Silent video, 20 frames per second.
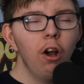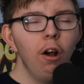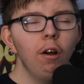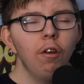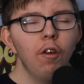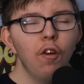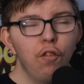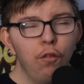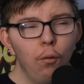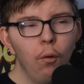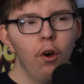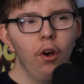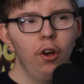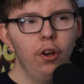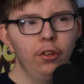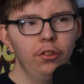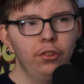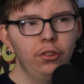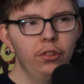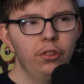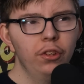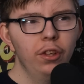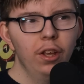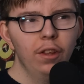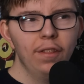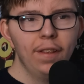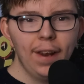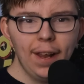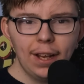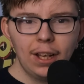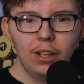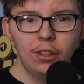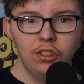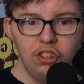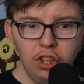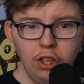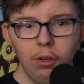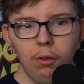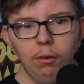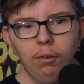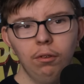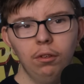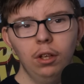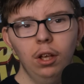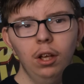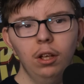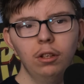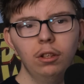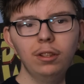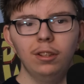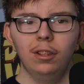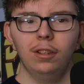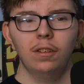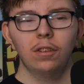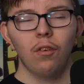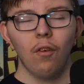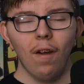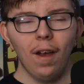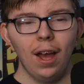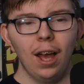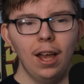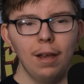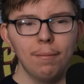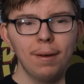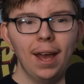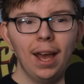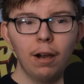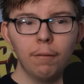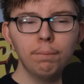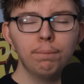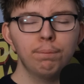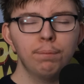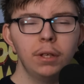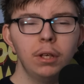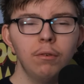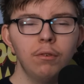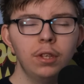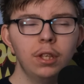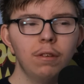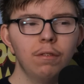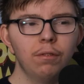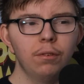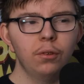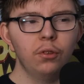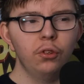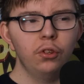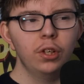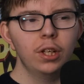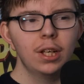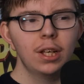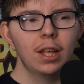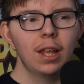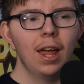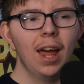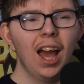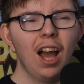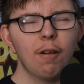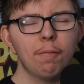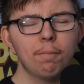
enough words that I can use to describe how beautiful, how